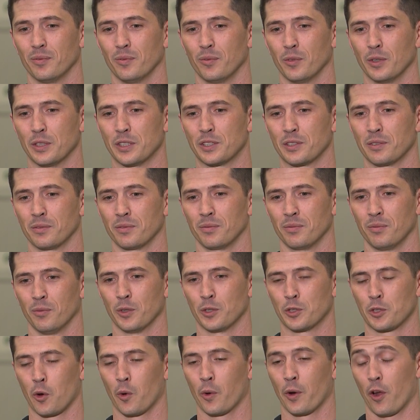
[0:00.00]
what's
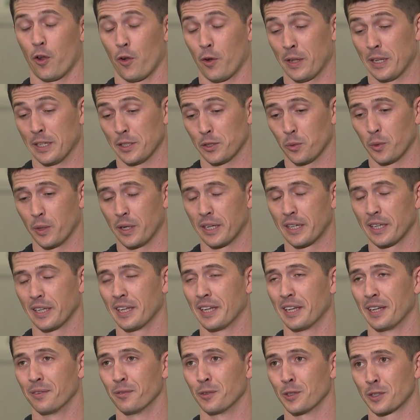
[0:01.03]
what's going on this week and
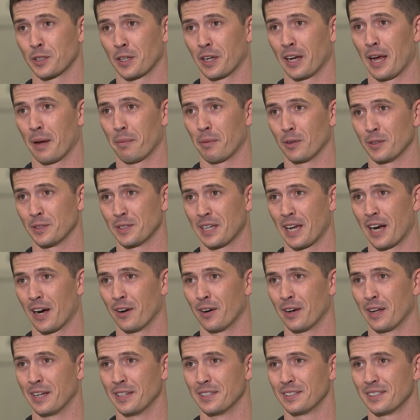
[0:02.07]
then what's going to happen on
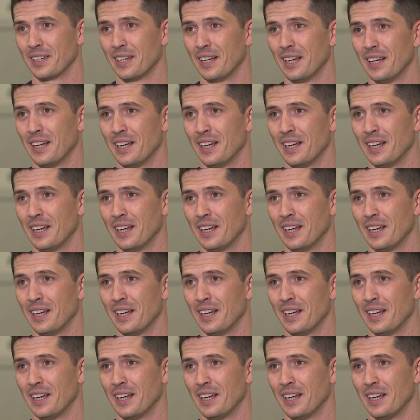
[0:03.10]
Saturdays.